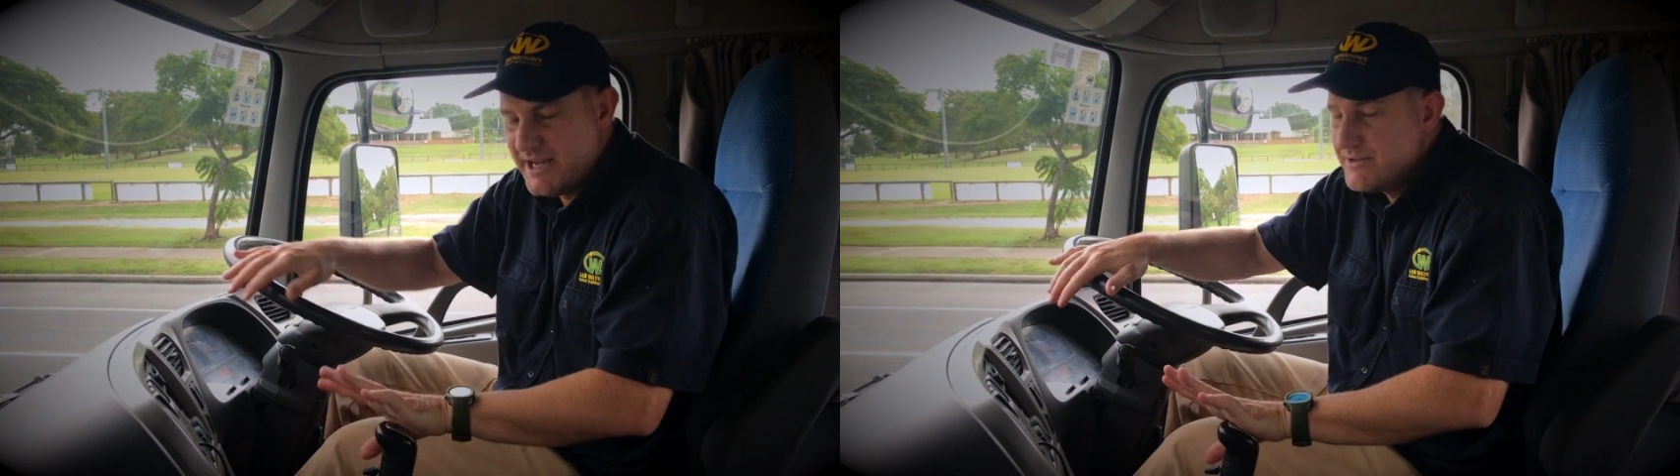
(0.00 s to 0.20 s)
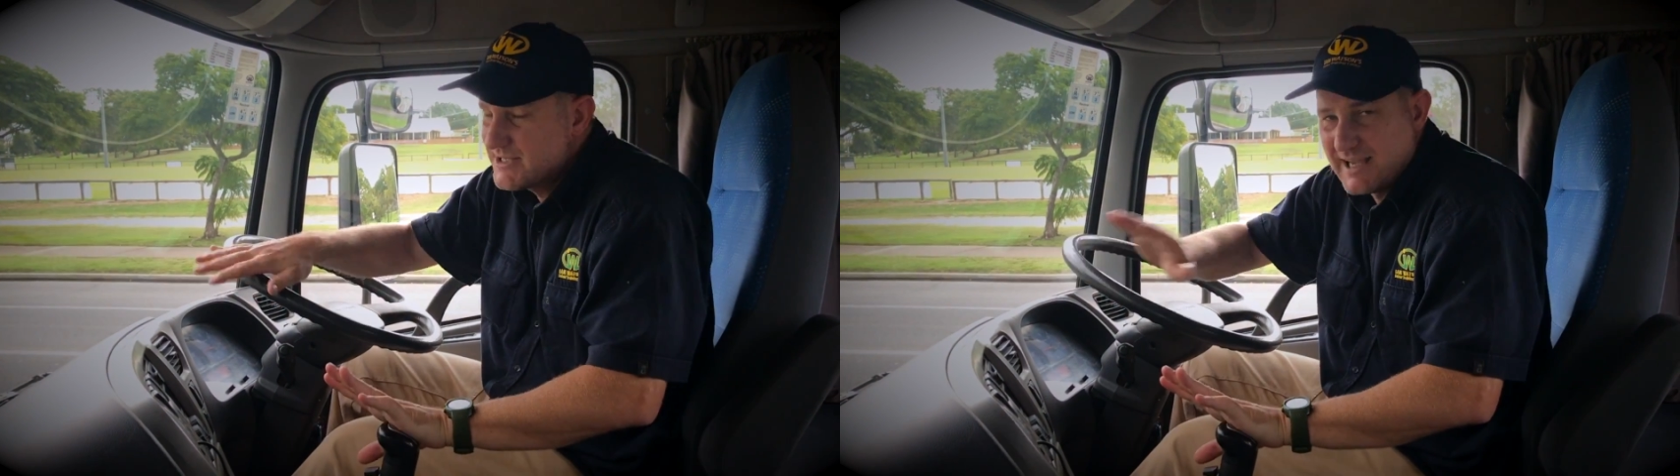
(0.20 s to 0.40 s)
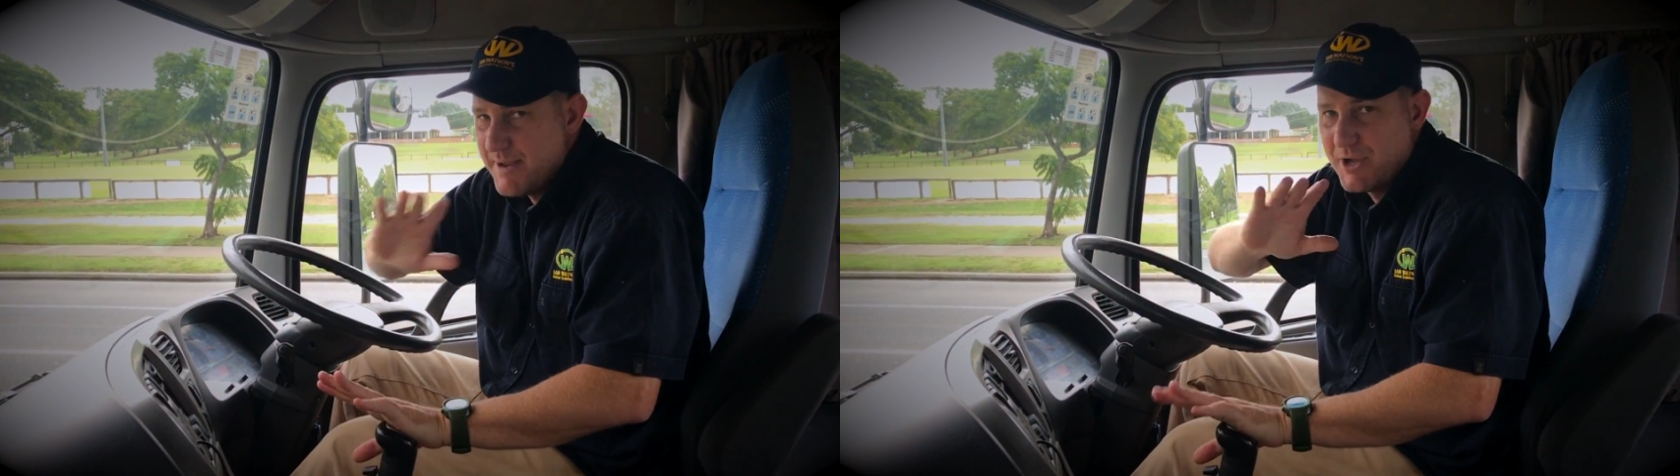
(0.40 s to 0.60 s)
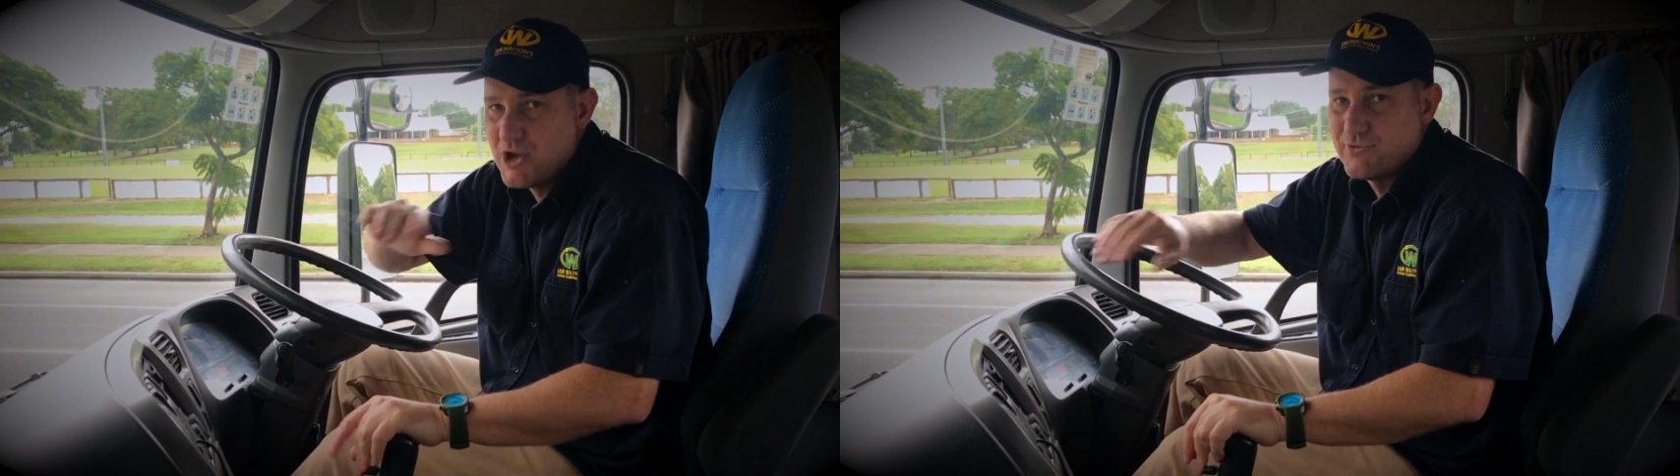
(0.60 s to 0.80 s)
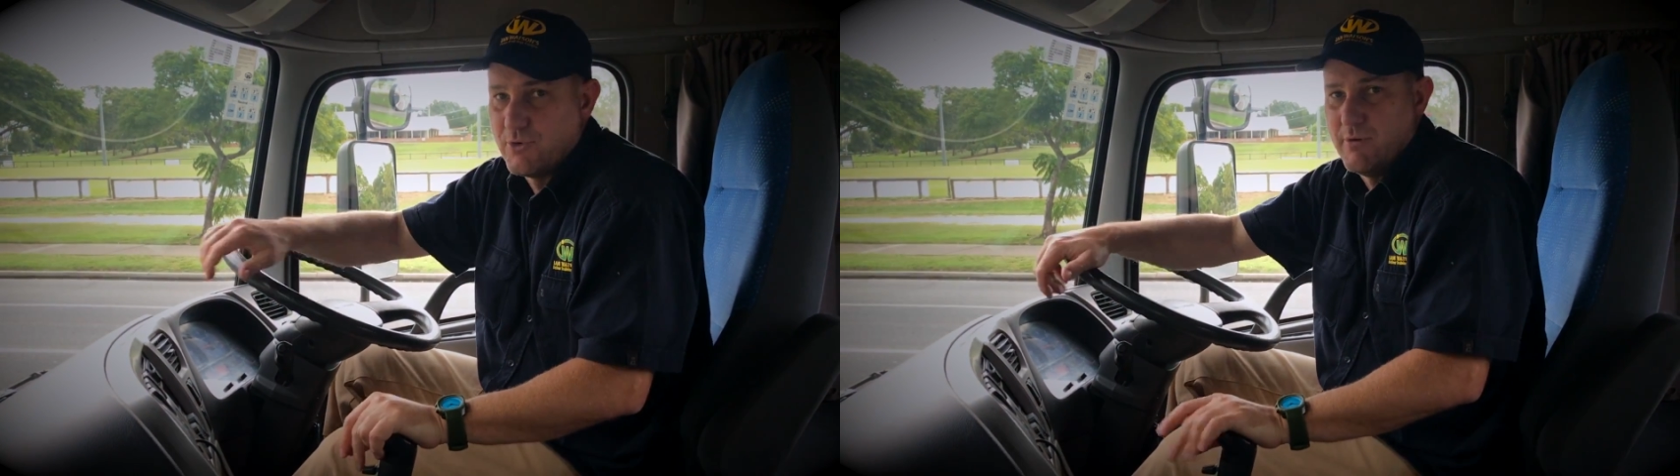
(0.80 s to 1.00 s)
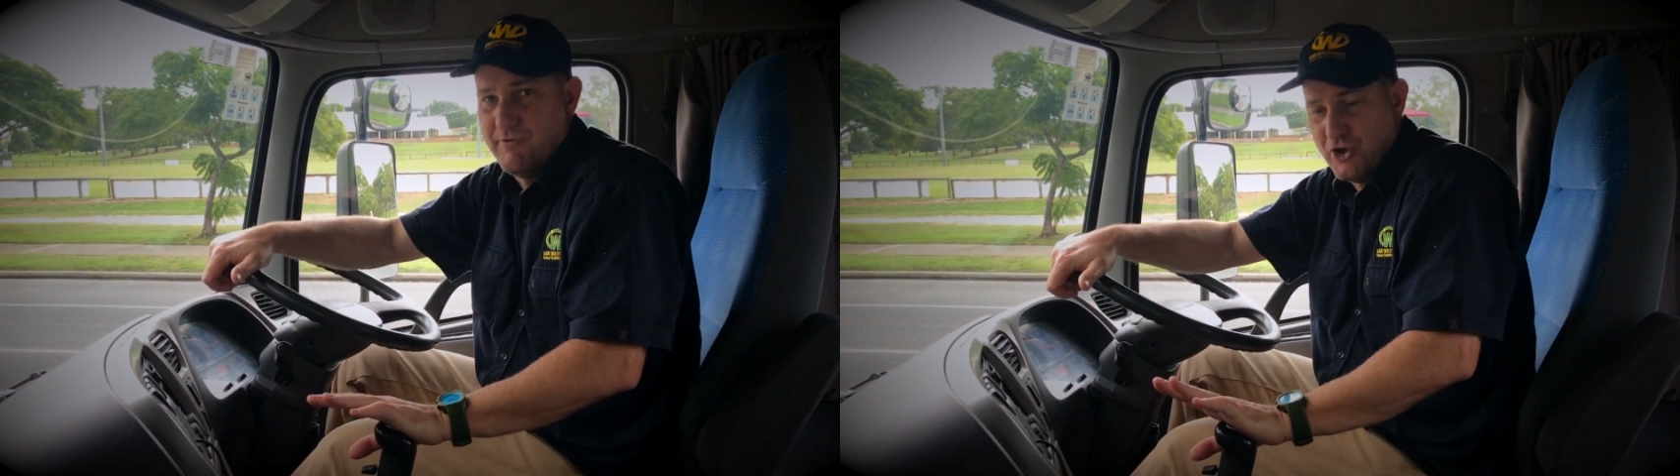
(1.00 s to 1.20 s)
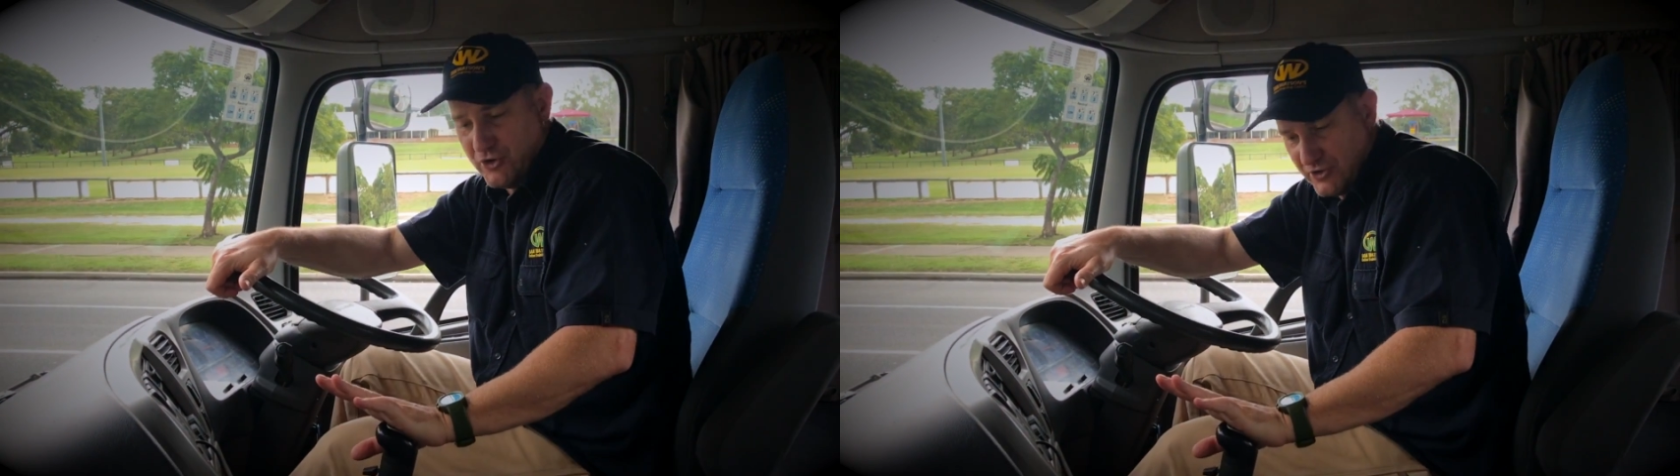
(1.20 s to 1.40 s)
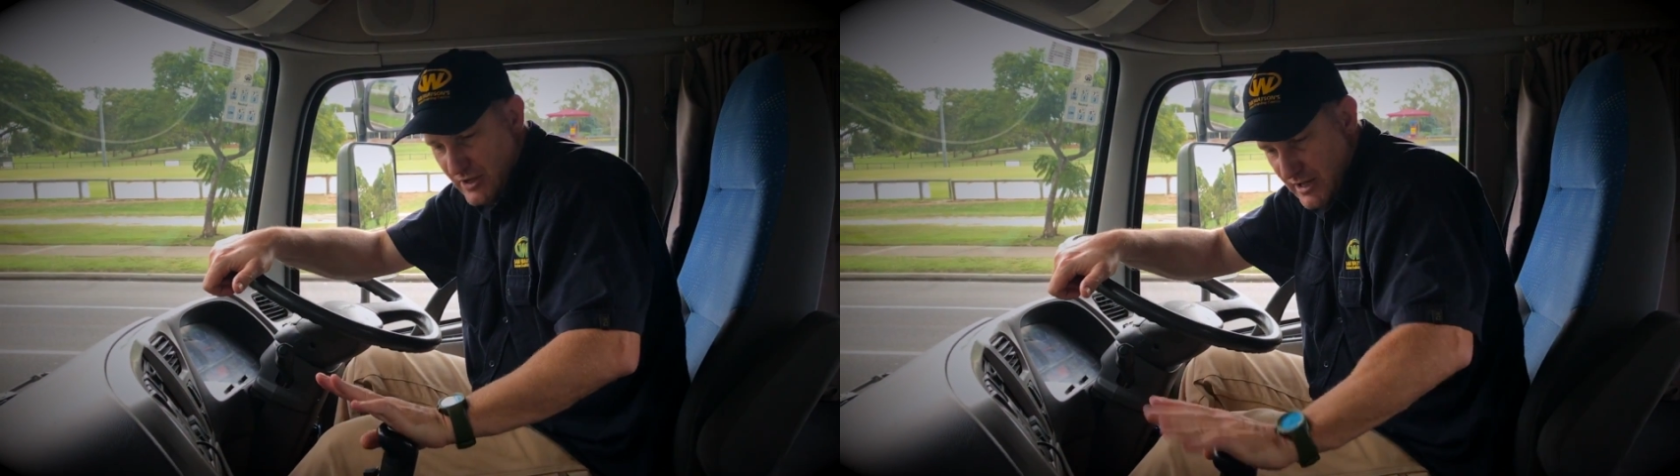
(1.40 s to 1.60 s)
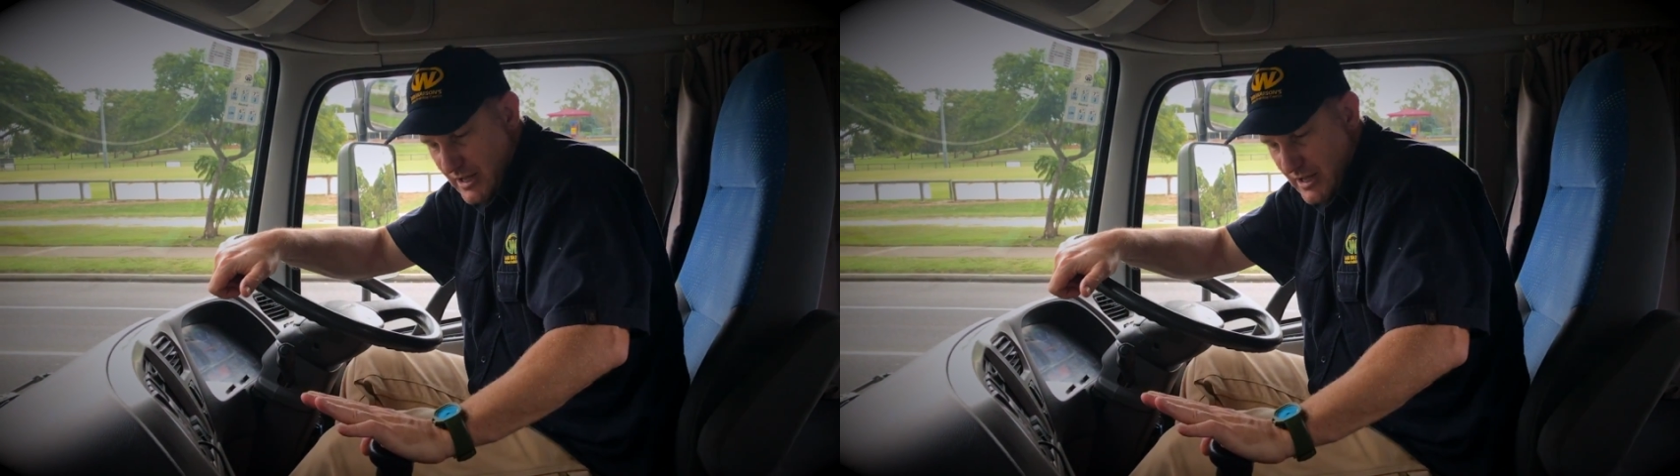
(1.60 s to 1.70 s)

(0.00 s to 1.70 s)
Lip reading: And same goes for reverse.